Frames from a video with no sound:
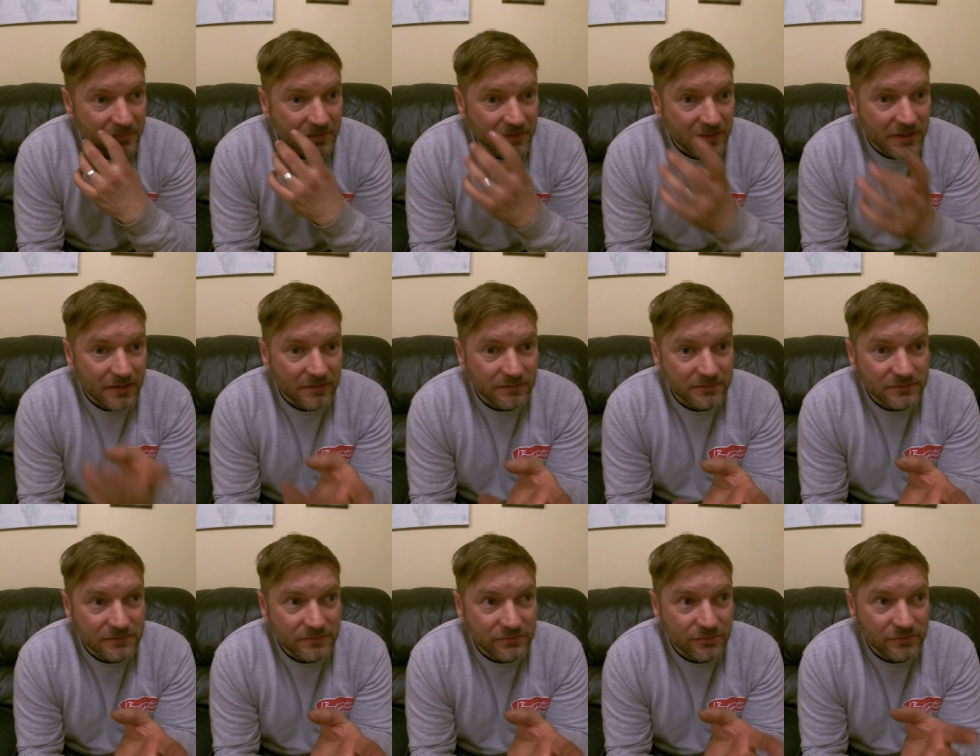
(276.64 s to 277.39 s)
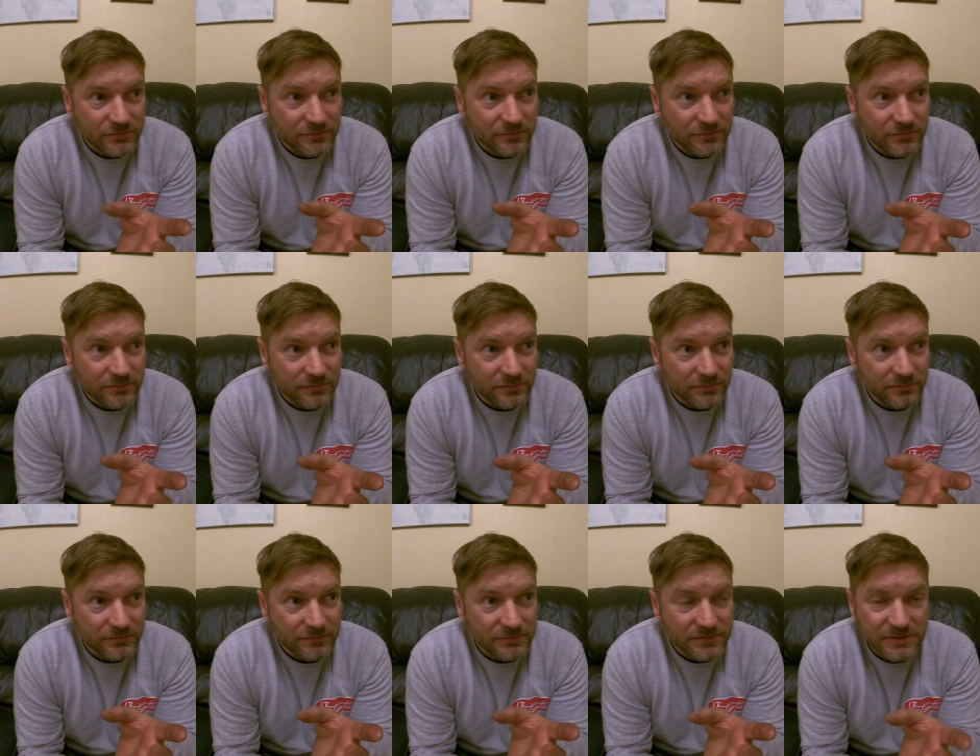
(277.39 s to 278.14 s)
that
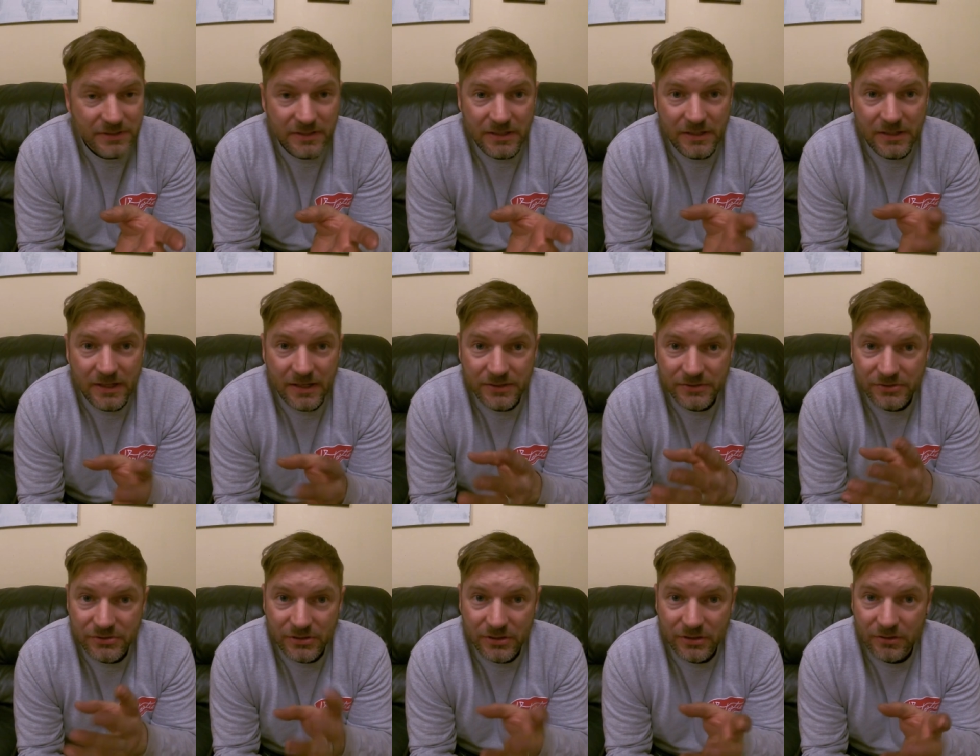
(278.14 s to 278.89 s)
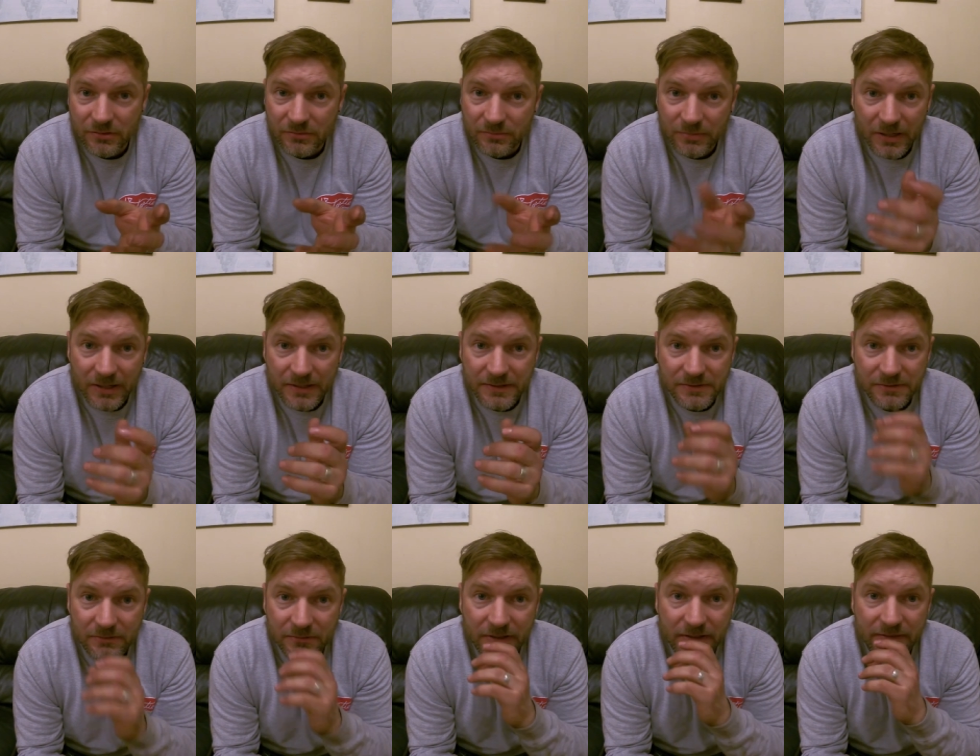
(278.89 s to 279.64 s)
THQ
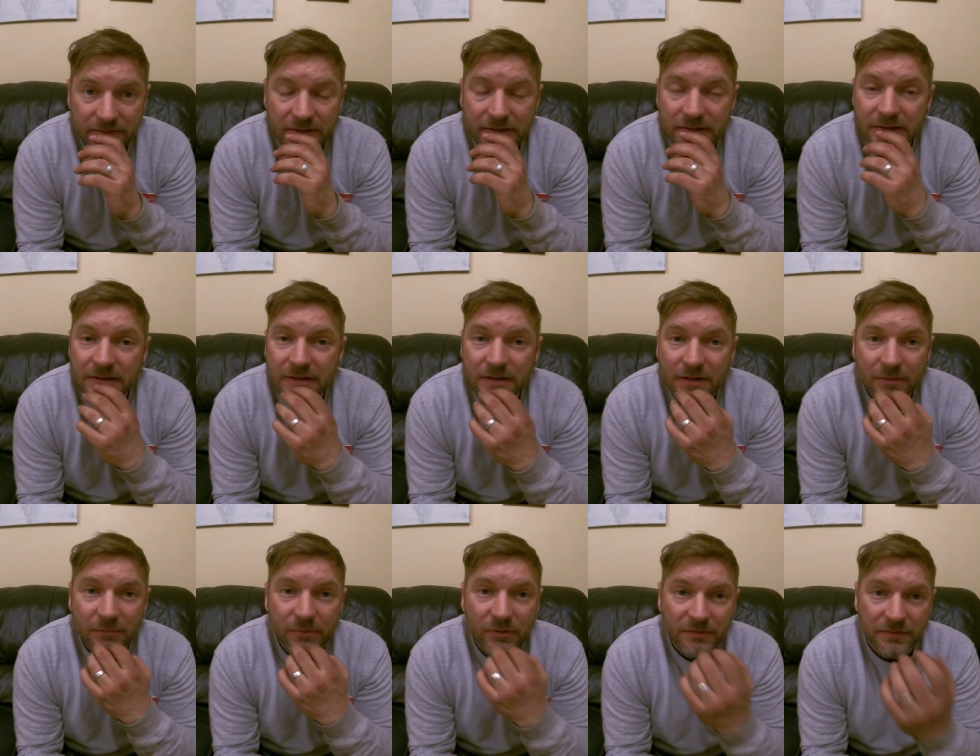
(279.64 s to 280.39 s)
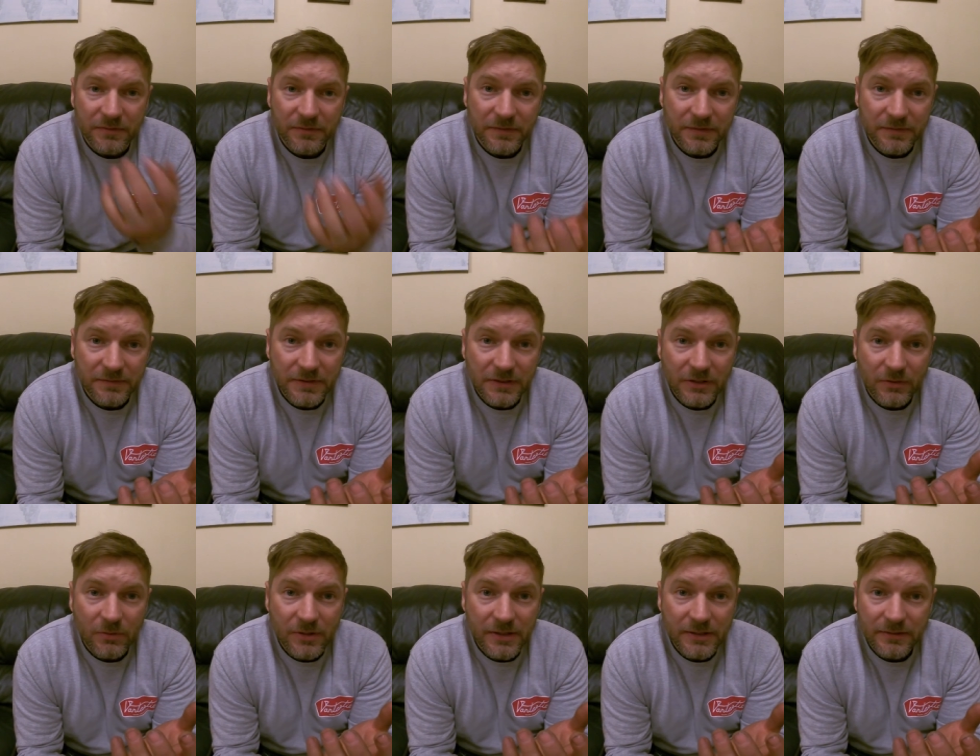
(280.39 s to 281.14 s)
place or whatever but for 50
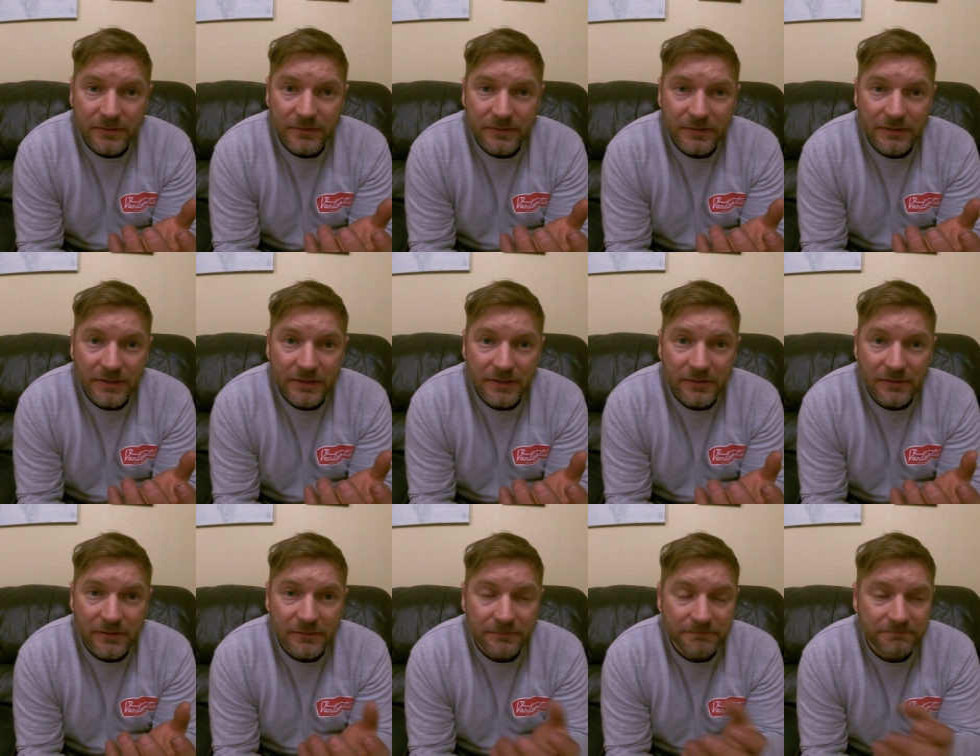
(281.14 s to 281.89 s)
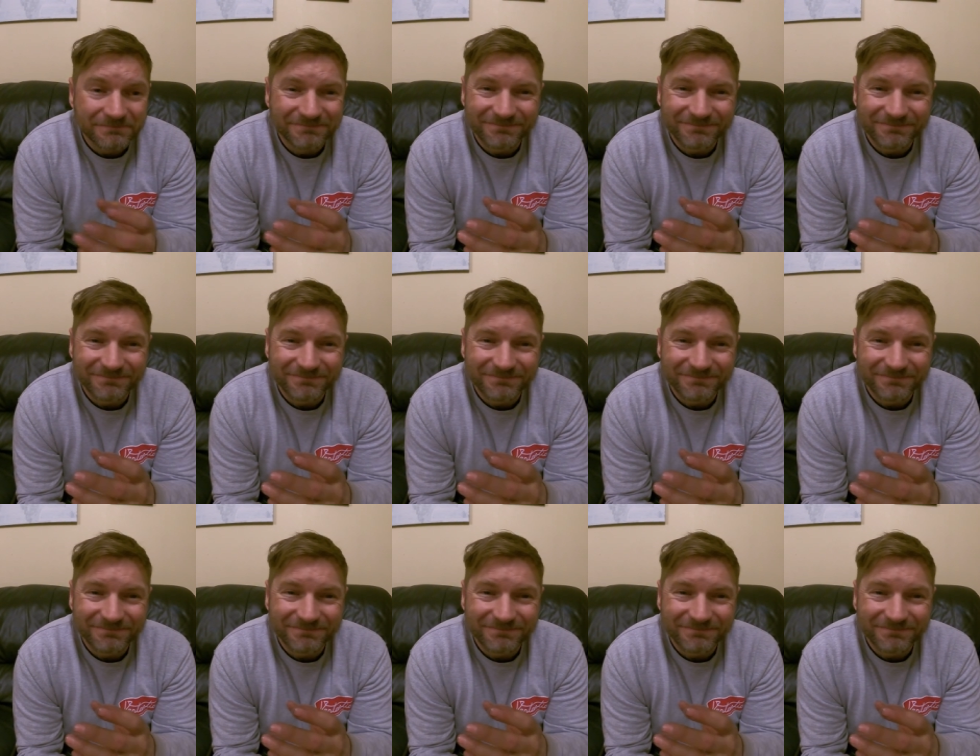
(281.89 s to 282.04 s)
quid I think they are